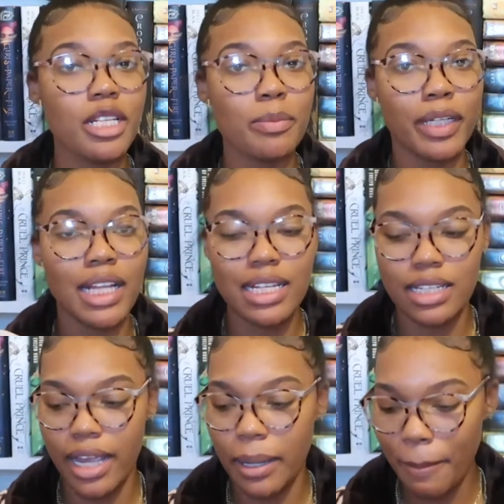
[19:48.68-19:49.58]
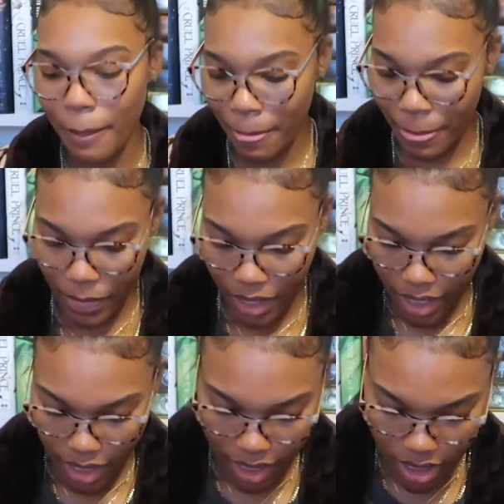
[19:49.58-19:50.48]
this book last night.
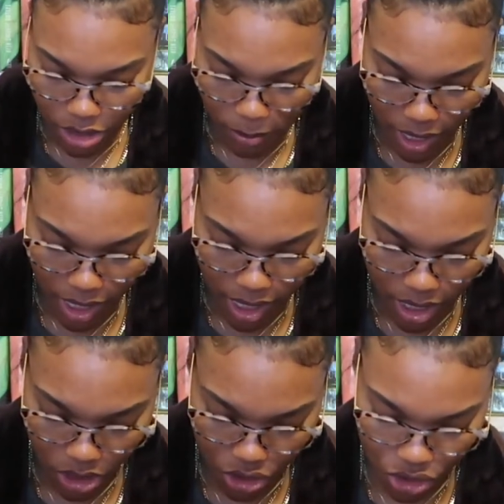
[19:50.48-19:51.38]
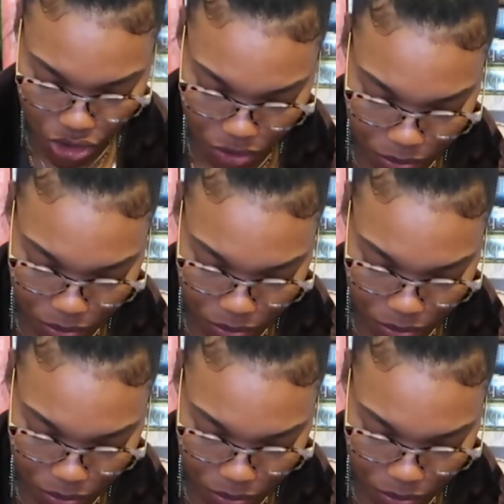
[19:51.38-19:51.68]
I got to page